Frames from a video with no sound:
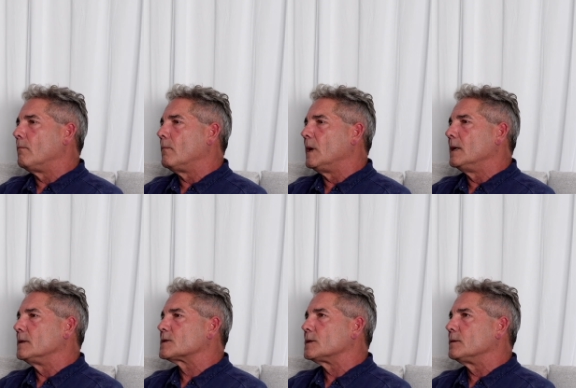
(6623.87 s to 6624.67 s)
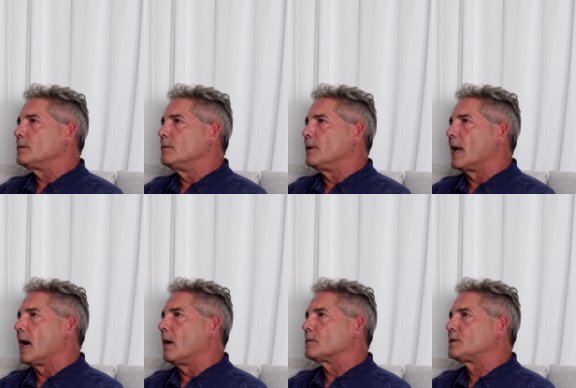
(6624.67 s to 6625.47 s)
is
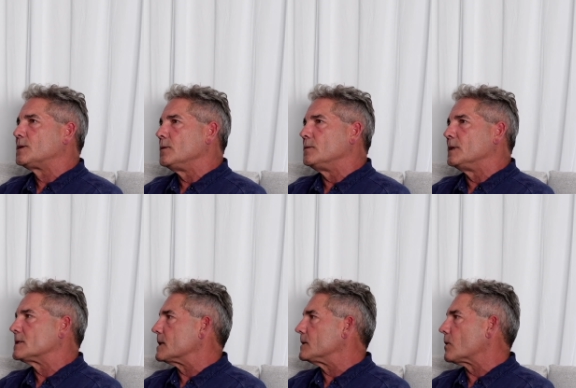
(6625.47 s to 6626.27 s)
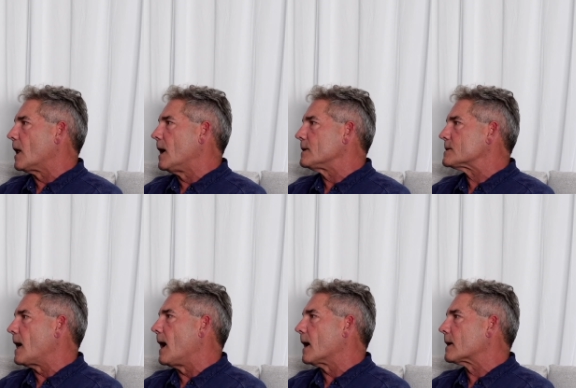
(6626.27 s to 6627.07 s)
now too decentralized to
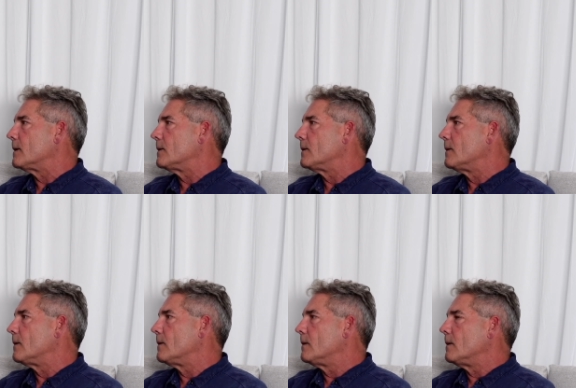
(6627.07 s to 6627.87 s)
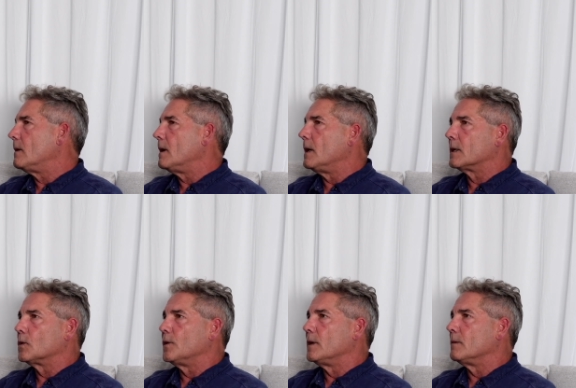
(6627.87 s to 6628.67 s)
hack,
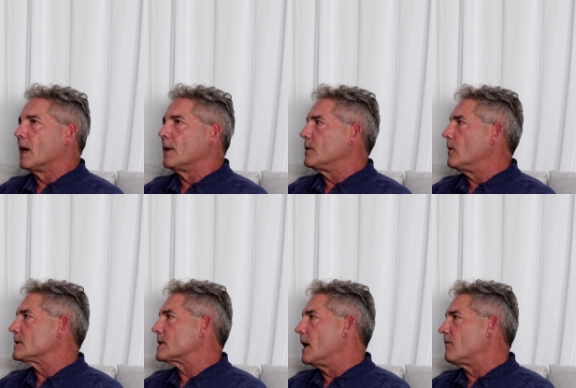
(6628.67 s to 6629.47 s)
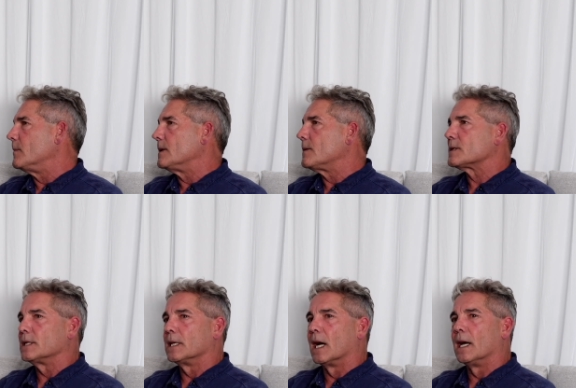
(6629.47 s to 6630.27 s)
including by the U.S. government, the
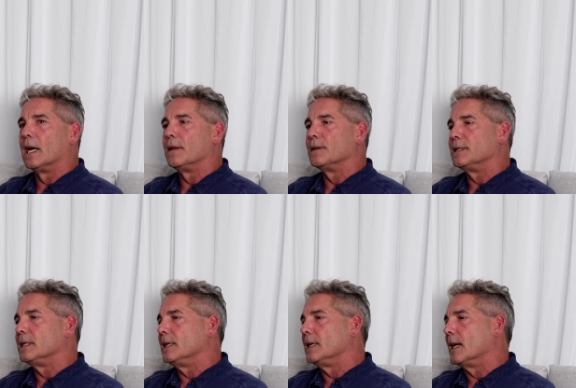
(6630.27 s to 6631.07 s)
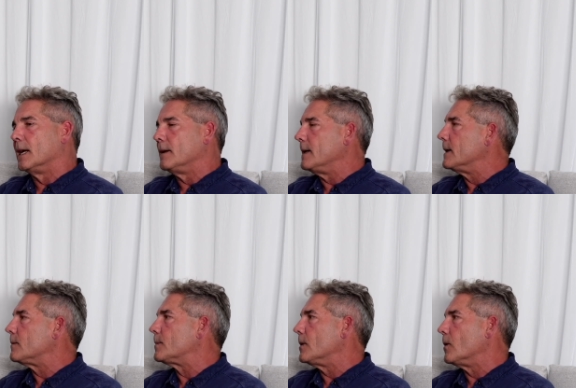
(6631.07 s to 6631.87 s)
CIA, the DEA,
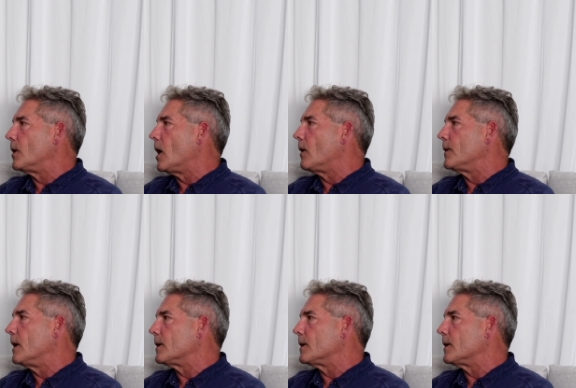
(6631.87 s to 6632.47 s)
Interpol, and all the other